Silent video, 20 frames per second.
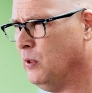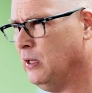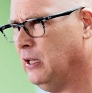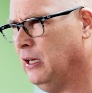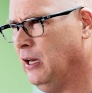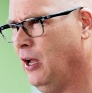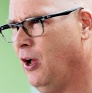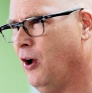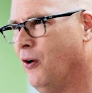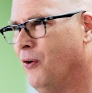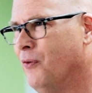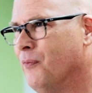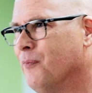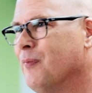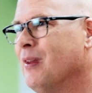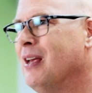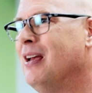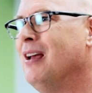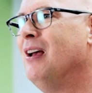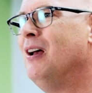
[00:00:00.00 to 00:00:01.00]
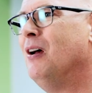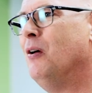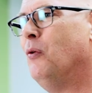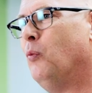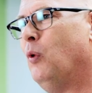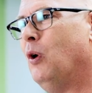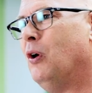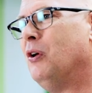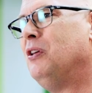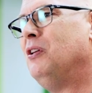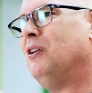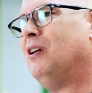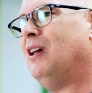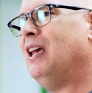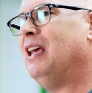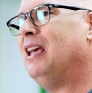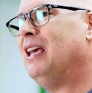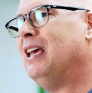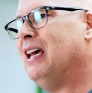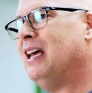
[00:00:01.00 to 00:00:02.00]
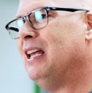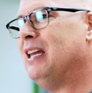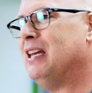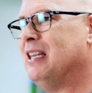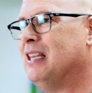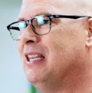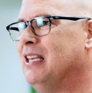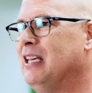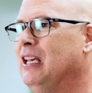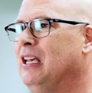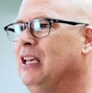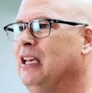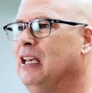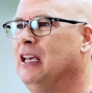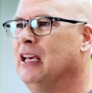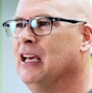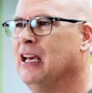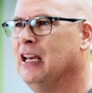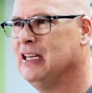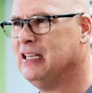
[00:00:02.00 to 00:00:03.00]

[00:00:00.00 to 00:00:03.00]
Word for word: really low. Well, you can get the